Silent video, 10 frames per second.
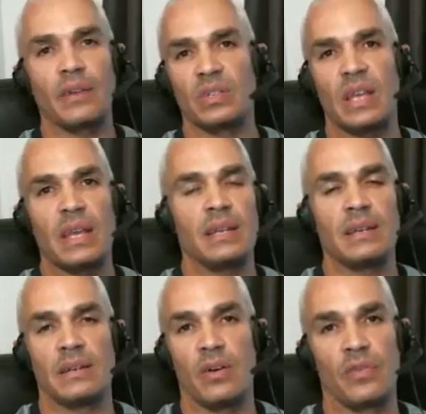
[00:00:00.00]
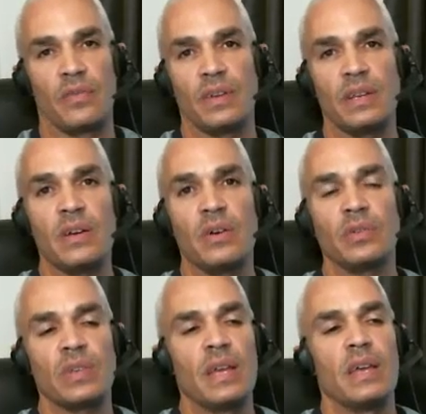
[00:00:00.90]
stated in other
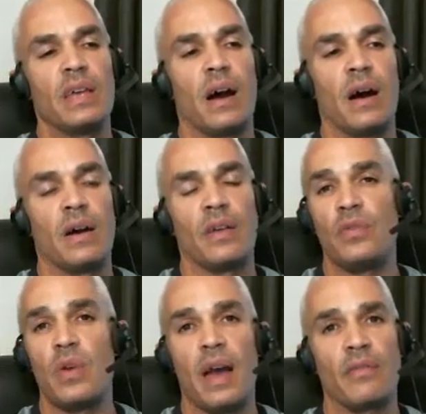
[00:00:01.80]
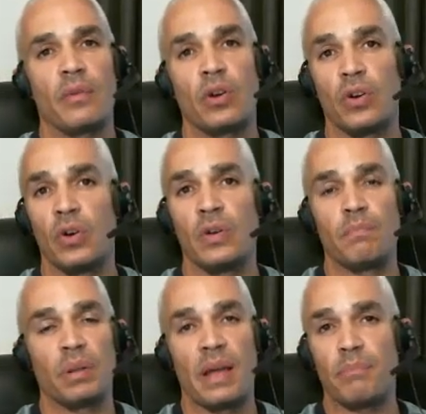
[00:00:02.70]
videos, if you have a good
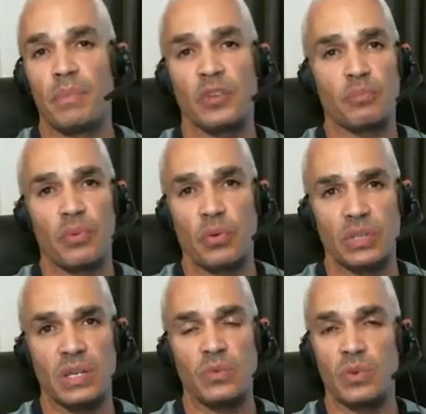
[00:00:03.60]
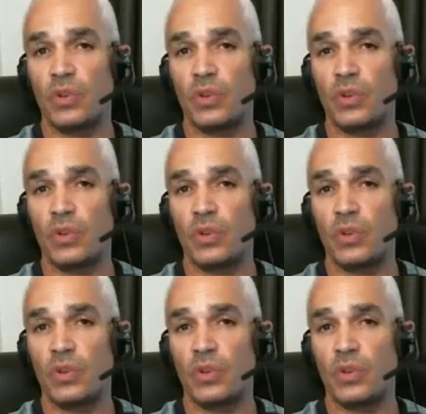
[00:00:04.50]
plant-based protein with a